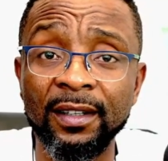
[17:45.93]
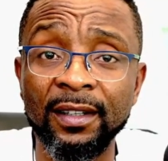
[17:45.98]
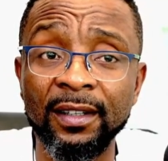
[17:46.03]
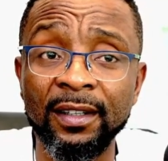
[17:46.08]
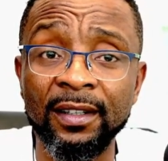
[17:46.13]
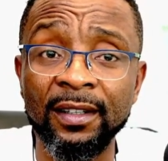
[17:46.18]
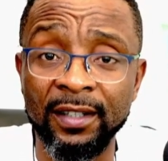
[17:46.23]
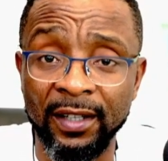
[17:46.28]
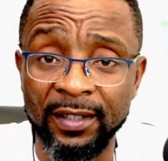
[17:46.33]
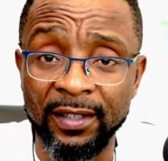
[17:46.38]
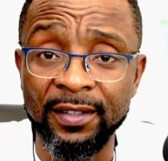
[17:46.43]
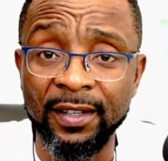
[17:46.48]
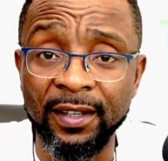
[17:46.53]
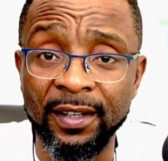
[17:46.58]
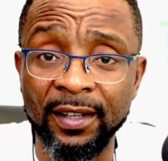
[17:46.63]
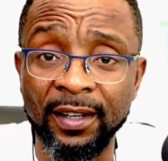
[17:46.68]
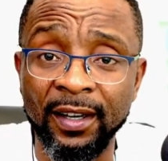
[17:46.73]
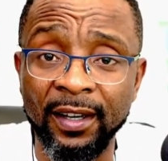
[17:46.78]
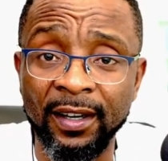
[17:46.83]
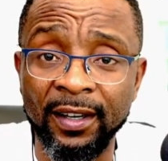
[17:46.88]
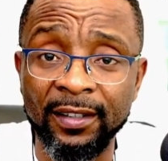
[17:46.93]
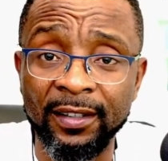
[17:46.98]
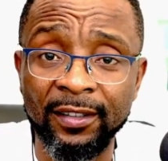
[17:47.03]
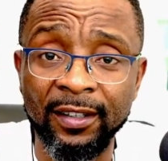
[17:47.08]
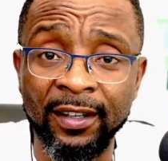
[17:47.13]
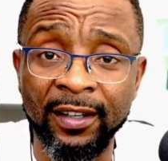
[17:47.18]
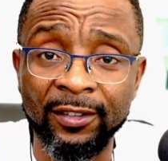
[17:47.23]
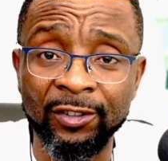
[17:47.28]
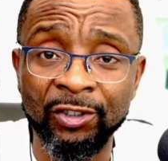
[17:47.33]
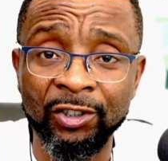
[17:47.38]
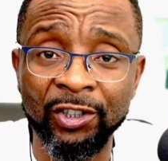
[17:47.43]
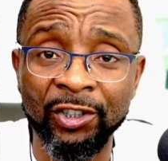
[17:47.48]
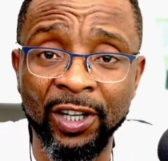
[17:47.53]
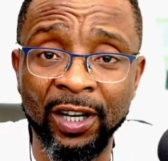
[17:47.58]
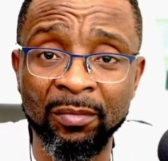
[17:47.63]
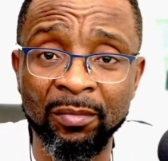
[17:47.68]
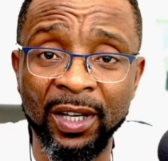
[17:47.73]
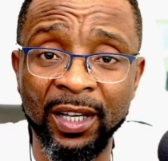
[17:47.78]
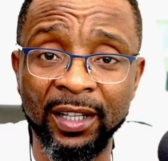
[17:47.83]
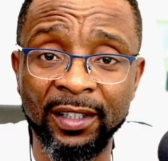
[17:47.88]
caretaker
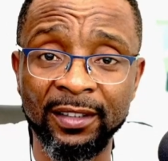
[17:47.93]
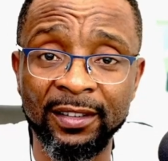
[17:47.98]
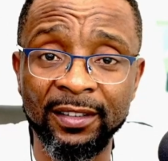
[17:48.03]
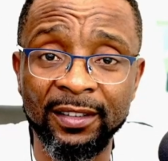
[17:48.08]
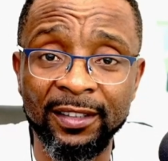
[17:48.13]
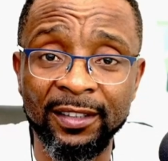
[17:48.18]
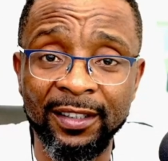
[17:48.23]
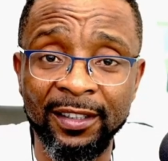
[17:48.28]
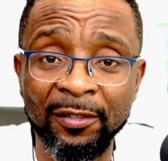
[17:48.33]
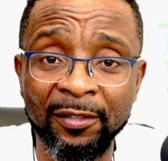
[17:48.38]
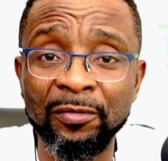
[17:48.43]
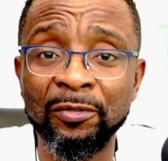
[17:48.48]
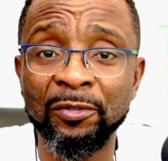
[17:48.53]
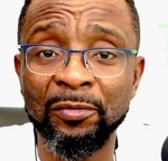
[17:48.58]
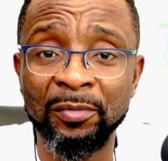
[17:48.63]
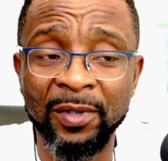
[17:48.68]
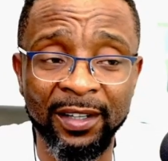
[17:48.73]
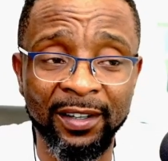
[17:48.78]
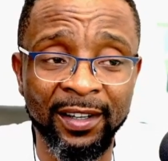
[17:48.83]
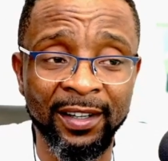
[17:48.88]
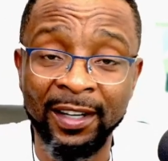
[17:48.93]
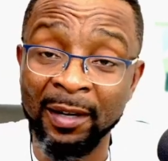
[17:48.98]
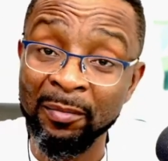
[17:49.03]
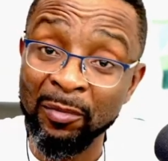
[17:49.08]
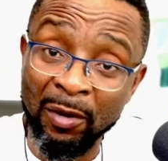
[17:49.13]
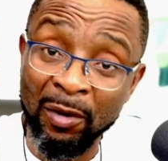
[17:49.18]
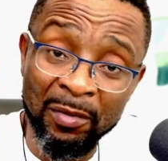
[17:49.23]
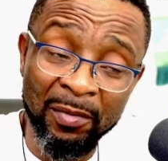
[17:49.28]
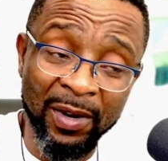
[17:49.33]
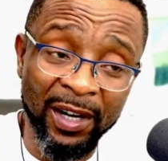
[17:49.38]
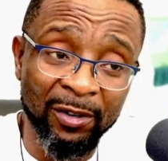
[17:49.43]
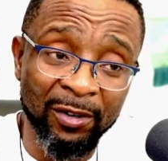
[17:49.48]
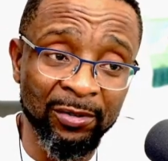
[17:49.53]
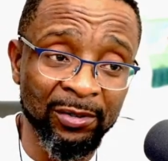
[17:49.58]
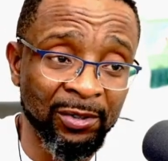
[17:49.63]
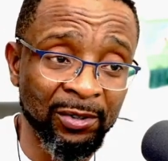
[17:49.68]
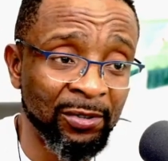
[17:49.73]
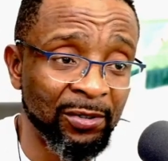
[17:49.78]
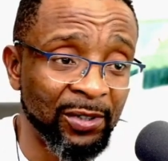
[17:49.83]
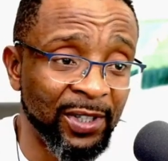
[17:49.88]
chairman, Fubara. I'm coming back.
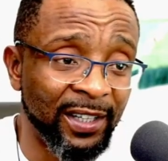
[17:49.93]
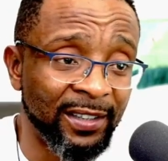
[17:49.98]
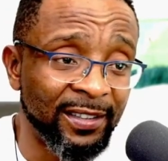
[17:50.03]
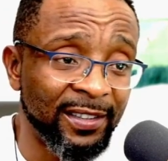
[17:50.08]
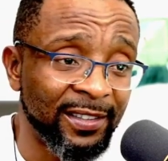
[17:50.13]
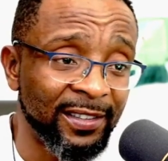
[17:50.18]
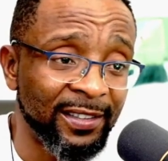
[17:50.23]
Don't go yet.